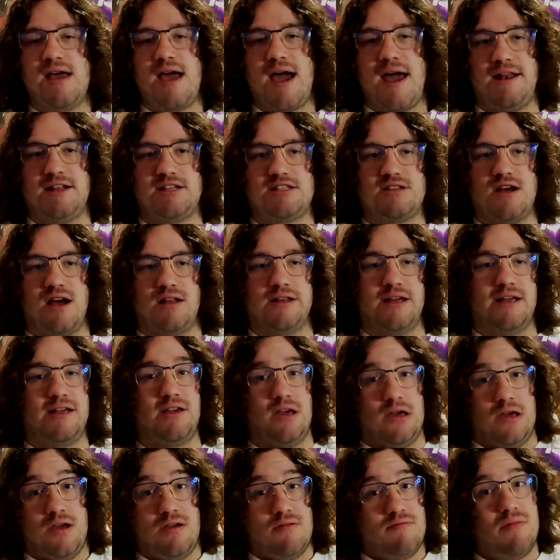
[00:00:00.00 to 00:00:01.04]
and it's not like
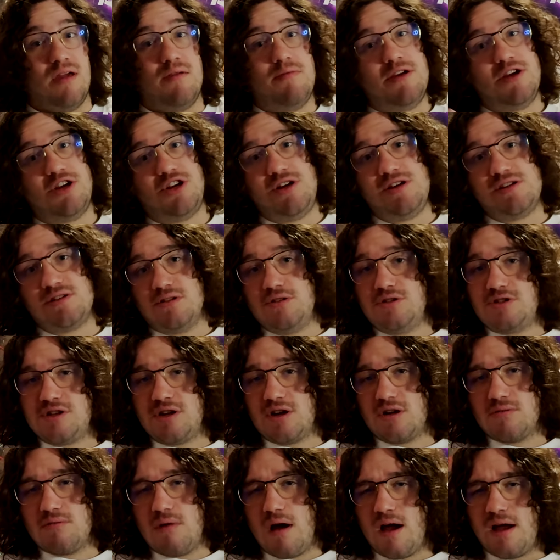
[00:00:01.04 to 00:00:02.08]
maybe she's losing
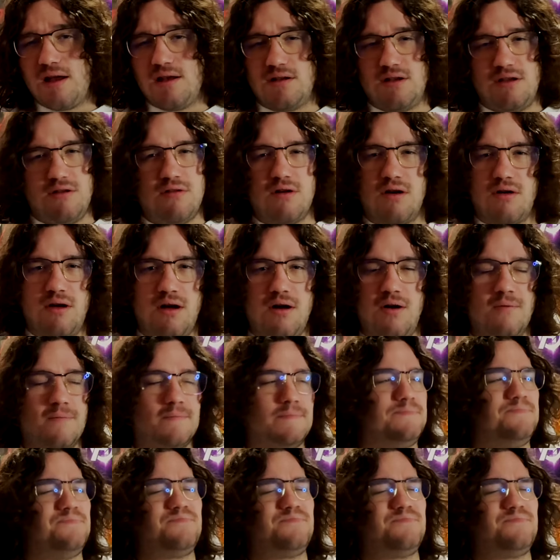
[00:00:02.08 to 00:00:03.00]
her mind, you don't know.